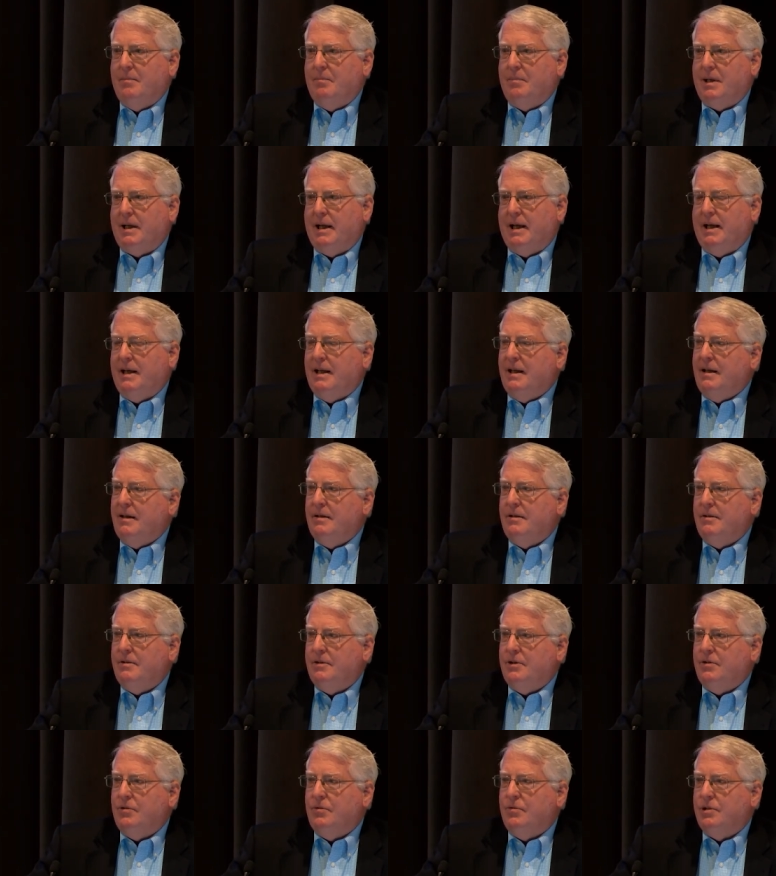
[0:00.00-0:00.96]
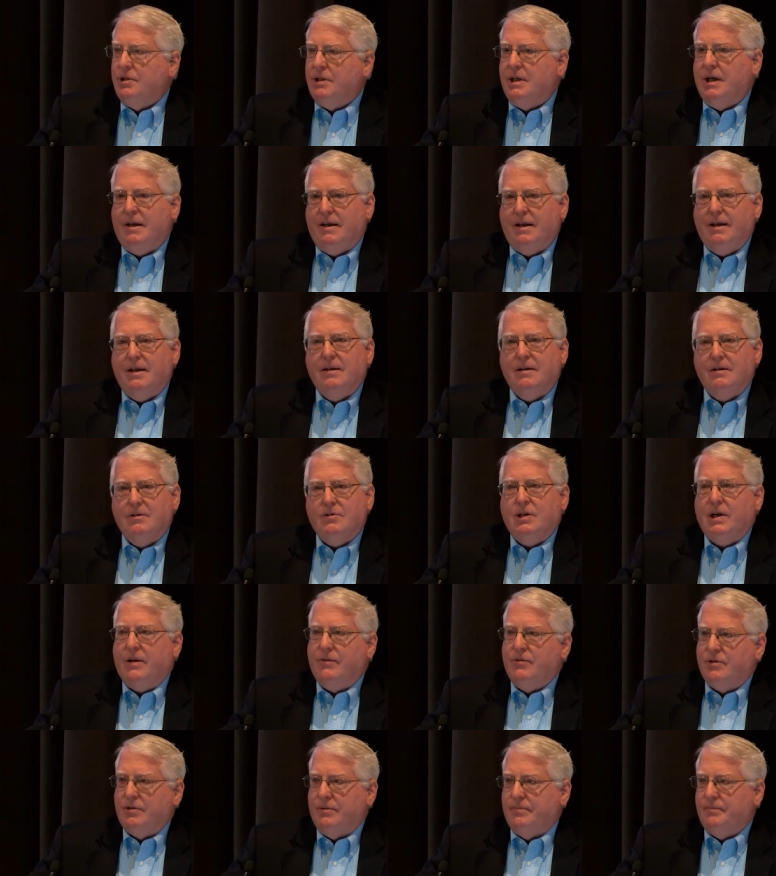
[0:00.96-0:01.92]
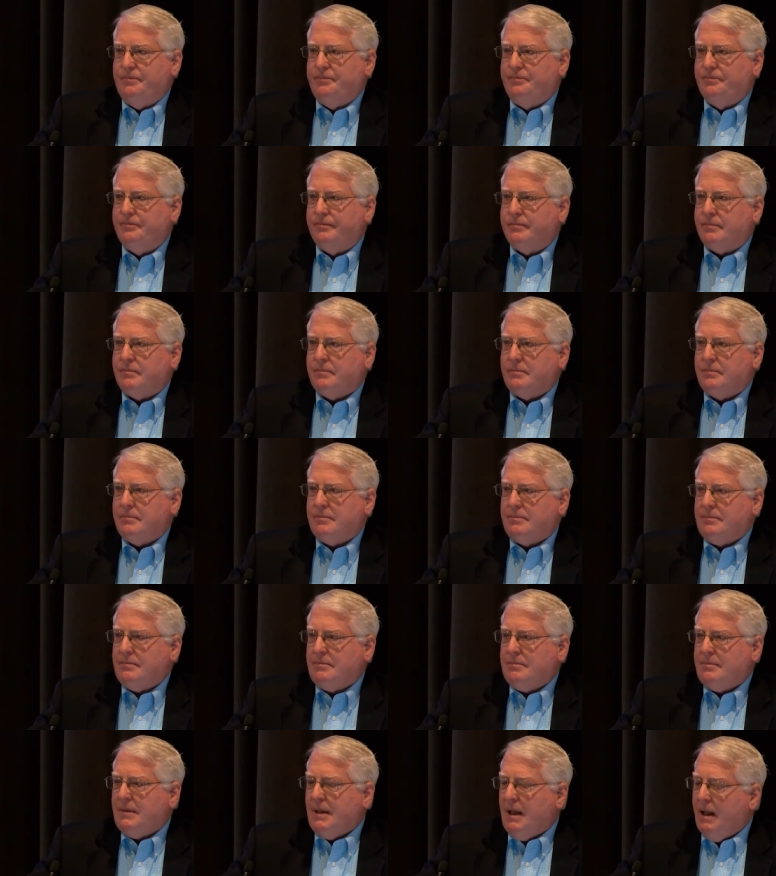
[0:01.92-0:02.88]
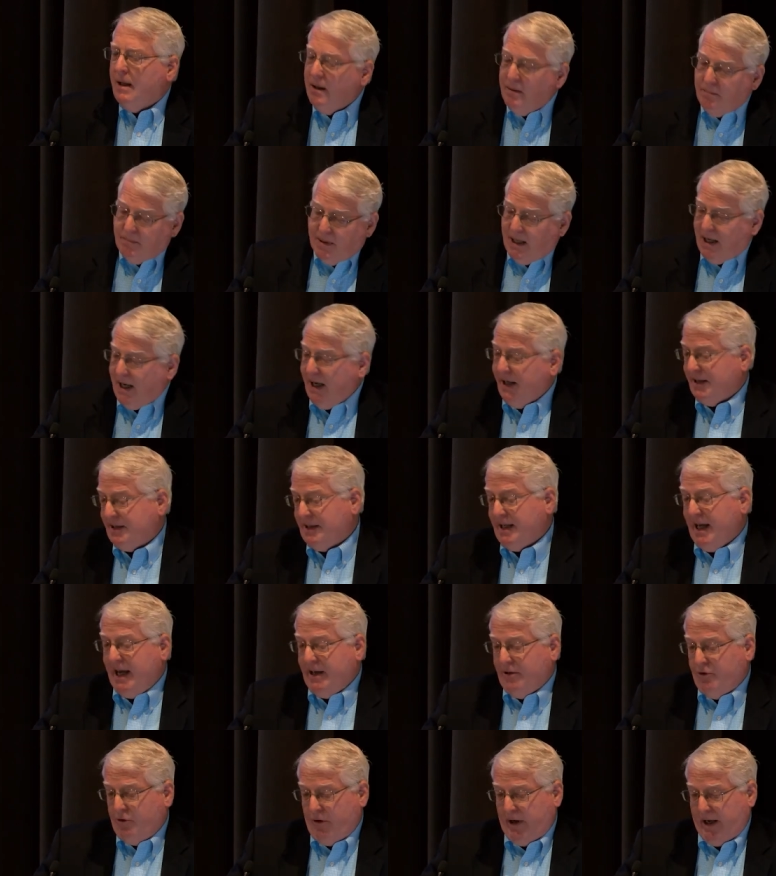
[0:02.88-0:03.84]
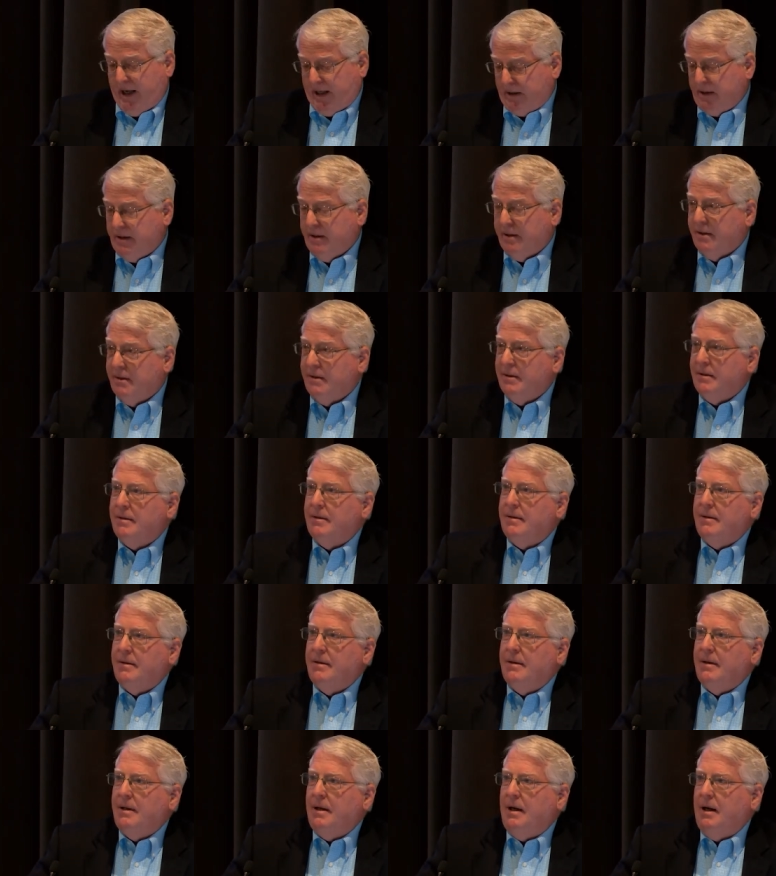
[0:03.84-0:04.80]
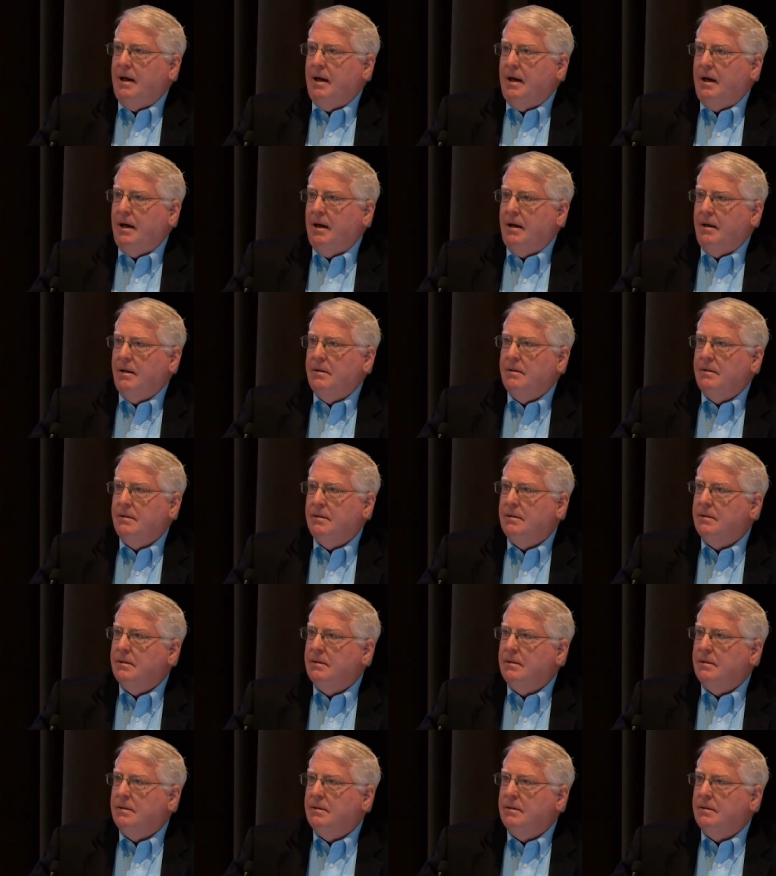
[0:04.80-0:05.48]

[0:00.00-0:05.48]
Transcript: planning to study Jefferson. But I got sidetracked. I